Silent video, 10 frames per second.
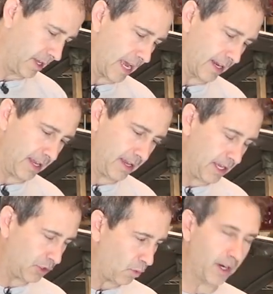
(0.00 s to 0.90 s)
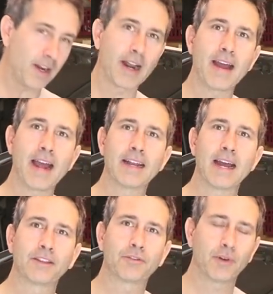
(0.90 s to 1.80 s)
Yeah, he, he's working on a
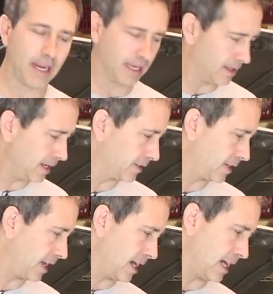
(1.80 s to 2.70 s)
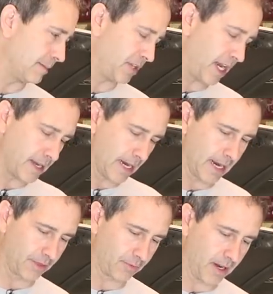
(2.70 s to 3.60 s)
993, and these um, say
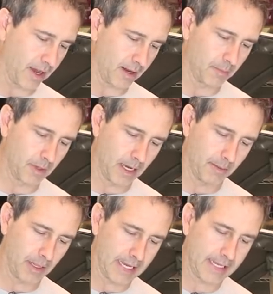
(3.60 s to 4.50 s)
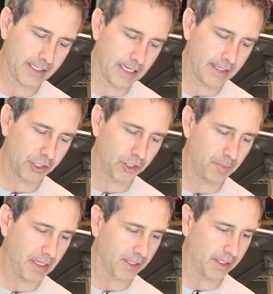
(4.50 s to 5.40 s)
993 on them. Um, but like he said, they
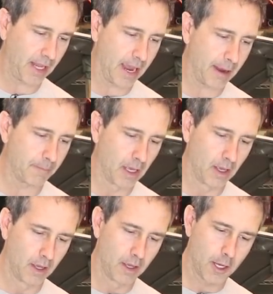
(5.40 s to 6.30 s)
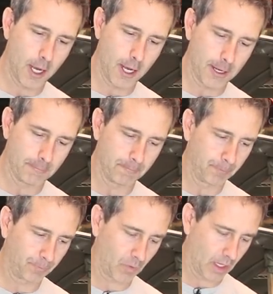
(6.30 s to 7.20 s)
should be the same.
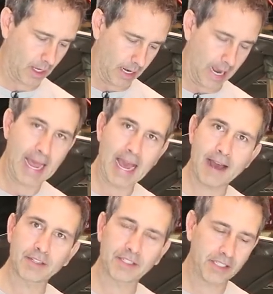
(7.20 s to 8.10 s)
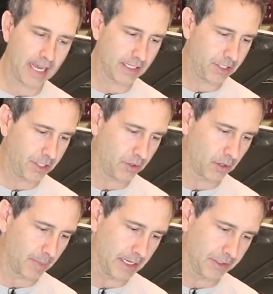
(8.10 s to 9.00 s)
Um, and I have a set too.
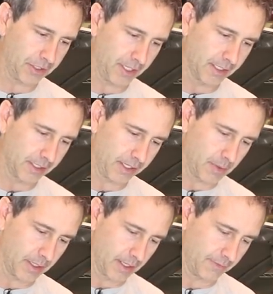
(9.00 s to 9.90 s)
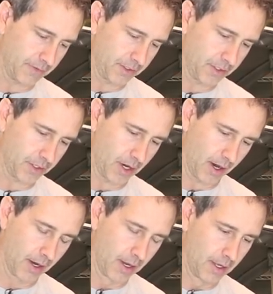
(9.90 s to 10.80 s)
It'll be interesting to see what the differences are.